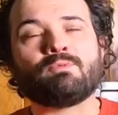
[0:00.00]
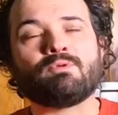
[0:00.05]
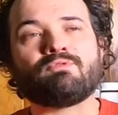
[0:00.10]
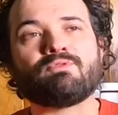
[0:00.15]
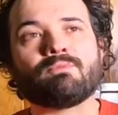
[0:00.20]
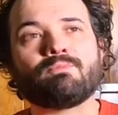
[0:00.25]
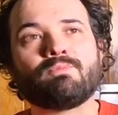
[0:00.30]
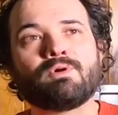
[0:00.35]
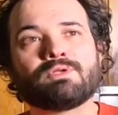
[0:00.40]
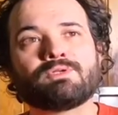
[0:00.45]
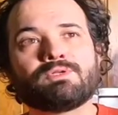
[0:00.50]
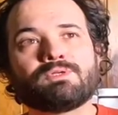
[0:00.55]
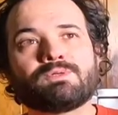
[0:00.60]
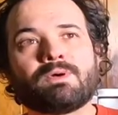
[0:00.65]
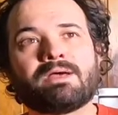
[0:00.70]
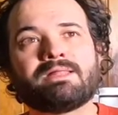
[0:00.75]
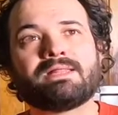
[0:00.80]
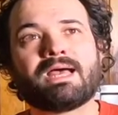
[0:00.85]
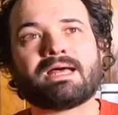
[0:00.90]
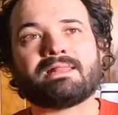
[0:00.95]
in. We're from Brussels,
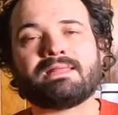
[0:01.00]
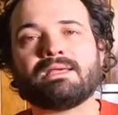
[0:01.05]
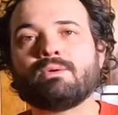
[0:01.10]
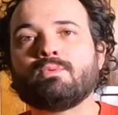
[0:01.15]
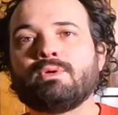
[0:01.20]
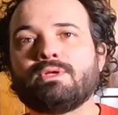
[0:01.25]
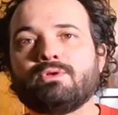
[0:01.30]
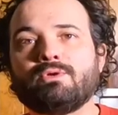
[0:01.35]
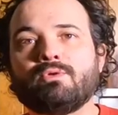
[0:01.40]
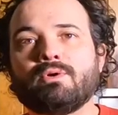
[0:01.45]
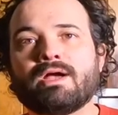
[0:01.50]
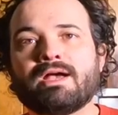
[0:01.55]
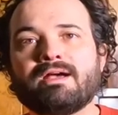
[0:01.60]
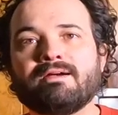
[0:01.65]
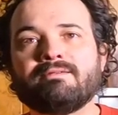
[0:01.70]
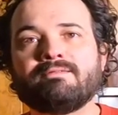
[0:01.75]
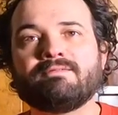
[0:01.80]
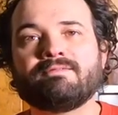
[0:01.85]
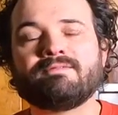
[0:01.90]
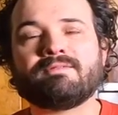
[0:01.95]
so I, I think we do
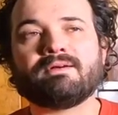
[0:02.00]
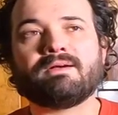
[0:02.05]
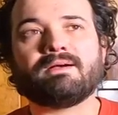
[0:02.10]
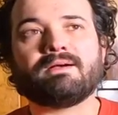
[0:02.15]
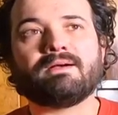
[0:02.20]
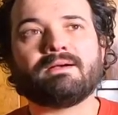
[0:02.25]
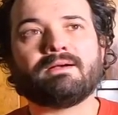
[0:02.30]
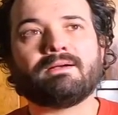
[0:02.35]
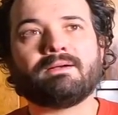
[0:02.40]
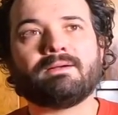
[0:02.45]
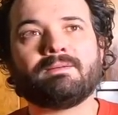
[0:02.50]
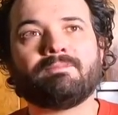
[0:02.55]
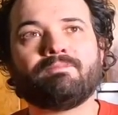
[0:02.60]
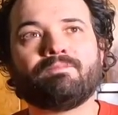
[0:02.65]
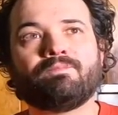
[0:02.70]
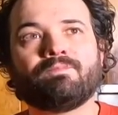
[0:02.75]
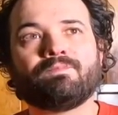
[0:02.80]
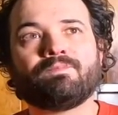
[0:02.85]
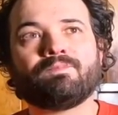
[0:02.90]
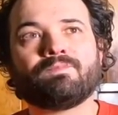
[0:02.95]
have.
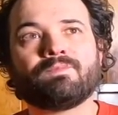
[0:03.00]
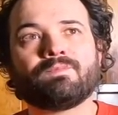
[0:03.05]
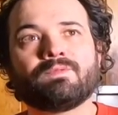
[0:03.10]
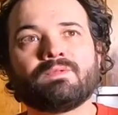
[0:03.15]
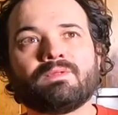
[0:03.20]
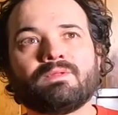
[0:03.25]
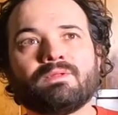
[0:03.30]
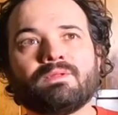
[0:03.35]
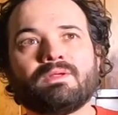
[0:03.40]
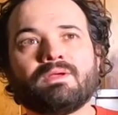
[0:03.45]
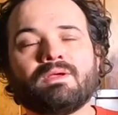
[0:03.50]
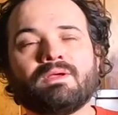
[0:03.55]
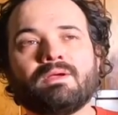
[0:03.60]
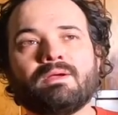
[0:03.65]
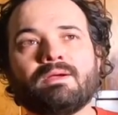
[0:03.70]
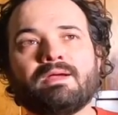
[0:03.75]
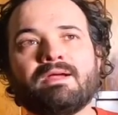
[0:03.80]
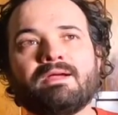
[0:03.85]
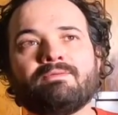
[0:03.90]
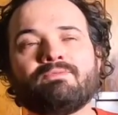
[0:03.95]
Um,
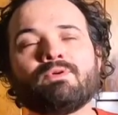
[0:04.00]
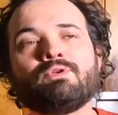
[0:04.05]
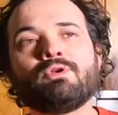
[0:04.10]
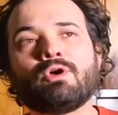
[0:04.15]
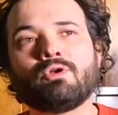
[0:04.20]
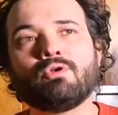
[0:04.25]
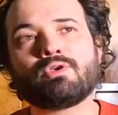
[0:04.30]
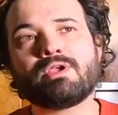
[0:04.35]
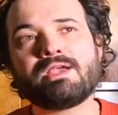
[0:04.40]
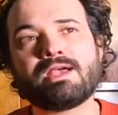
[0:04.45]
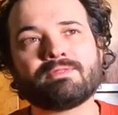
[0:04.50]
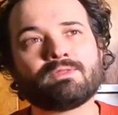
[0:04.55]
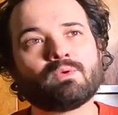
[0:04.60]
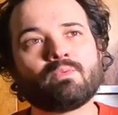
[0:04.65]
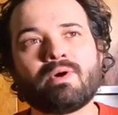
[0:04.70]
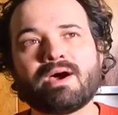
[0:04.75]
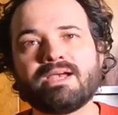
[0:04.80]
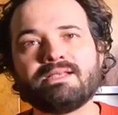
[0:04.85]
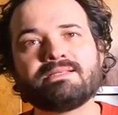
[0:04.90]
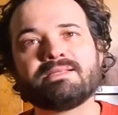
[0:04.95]
if we're not looking at the
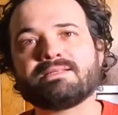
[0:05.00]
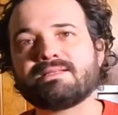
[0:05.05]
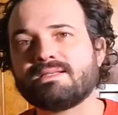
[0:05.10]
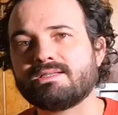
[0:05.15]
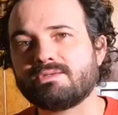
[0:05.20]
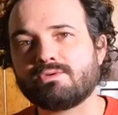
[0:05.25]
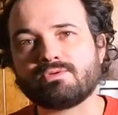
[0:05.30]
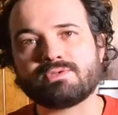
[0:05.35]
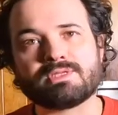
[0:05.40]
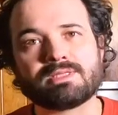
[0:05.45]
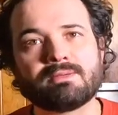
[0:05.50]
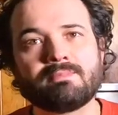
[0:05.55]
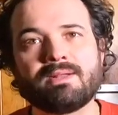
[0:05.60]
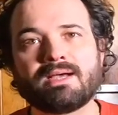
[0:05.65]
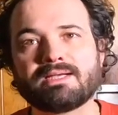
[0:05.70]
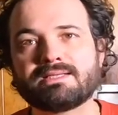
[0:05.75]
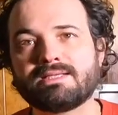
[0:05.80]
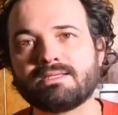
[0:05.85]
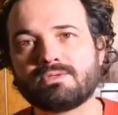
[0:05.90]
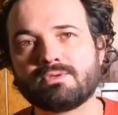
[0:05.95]
white saisons and the
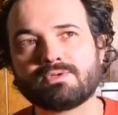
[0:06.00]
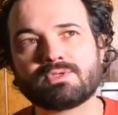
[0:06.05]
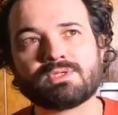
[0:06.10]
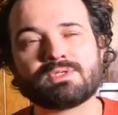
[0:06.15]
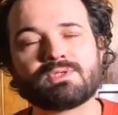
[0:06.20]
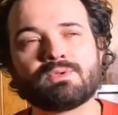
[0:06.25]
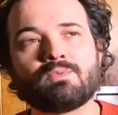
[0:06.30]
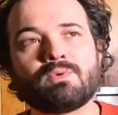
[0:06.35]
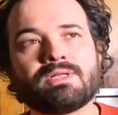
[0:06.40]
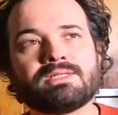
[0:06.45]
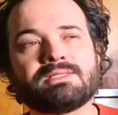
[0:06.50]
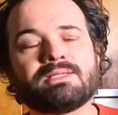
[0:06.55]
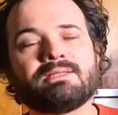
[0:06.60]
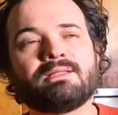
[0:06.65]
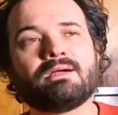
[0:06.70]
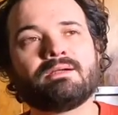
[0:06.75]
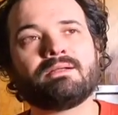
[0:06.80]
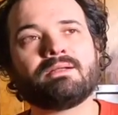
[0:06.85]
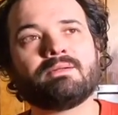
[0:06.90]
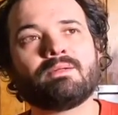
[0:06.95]
black saisons as the ones
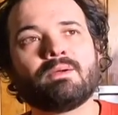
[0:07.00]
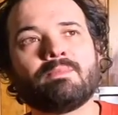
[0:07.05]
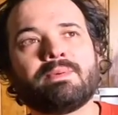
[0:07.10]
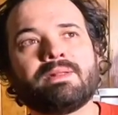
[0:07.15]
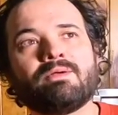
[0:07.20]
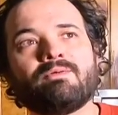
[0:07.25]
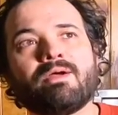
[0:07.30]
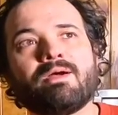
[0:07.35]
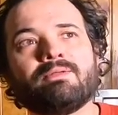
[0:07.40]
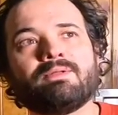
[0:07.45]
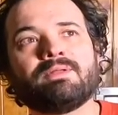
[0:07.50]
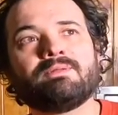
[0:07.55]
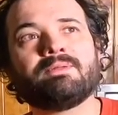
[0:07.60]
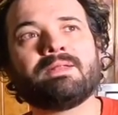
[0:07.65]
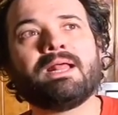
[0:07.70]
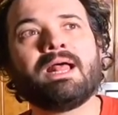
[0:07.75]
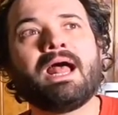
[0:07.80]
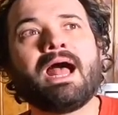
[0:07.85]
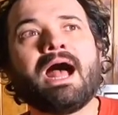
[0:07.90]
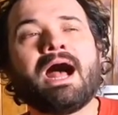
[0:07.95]
that are that are a bit around
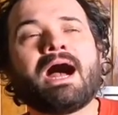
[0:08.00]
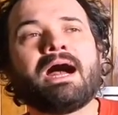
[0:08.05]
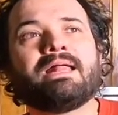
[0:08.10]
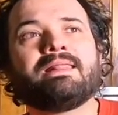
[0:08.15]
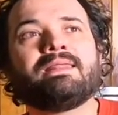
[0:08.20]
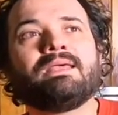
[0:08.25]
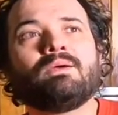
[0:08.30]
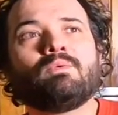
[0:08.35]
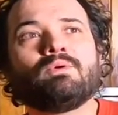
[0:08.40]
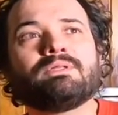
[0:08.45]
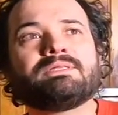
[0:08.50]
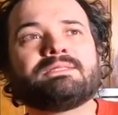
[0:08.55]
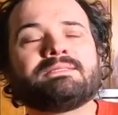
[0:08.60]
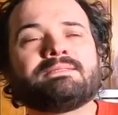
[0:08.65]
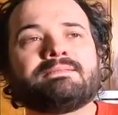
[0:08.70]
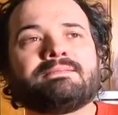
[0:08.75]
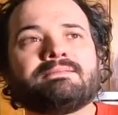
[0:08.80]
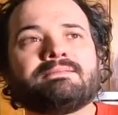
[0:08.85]
it, I think what